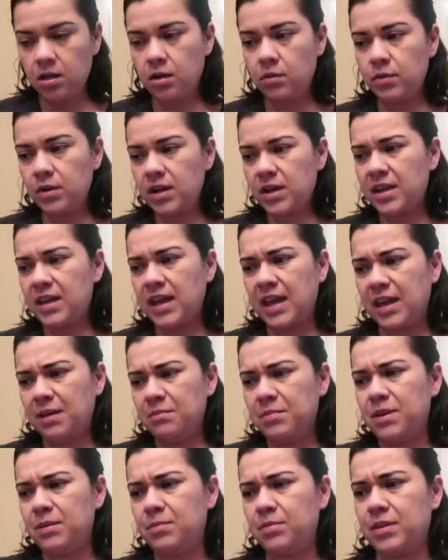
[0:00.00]
we're not
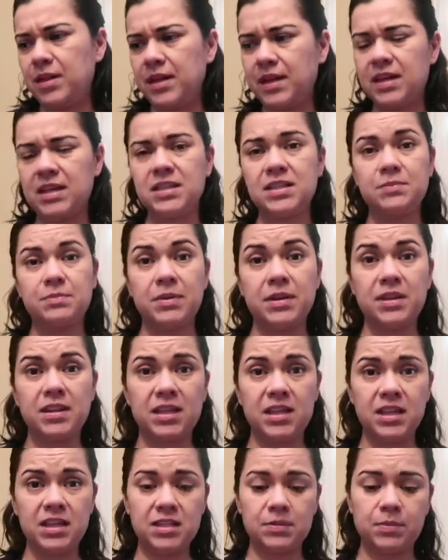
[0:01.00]
game people, I guess, but
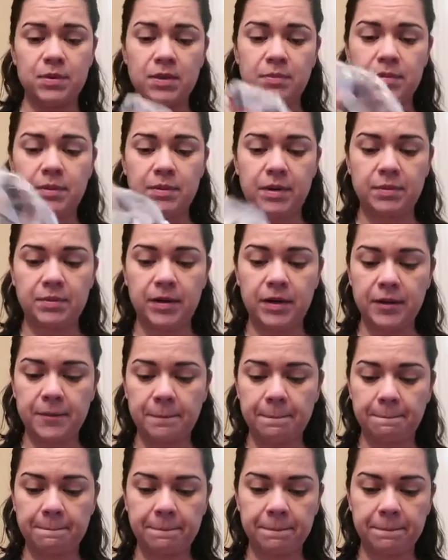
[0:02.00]
the kids probably might be.